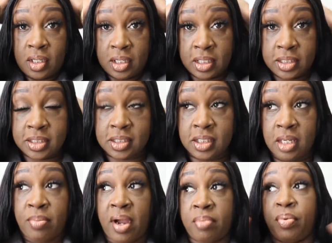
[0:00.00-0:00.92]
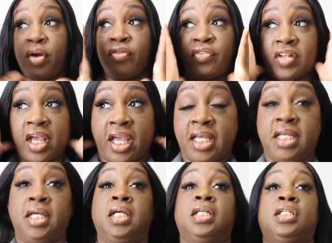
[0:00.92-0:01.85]
let's see, my
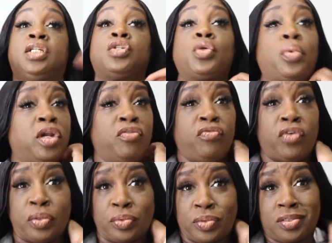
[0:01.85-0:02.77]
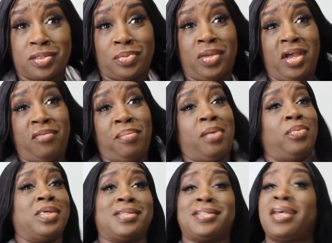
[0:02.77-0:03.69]
birthday is the 21st. So we have
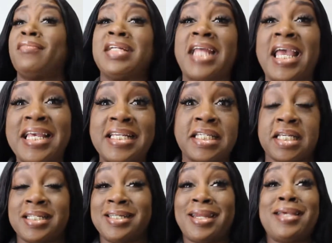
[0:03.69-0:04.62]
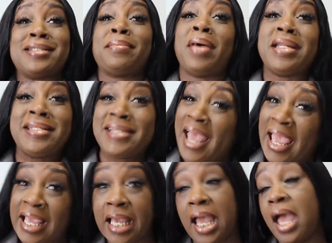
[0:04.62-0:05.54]
about, 7 days? Because today is
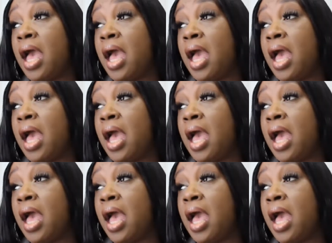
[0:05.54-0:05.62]
Monday.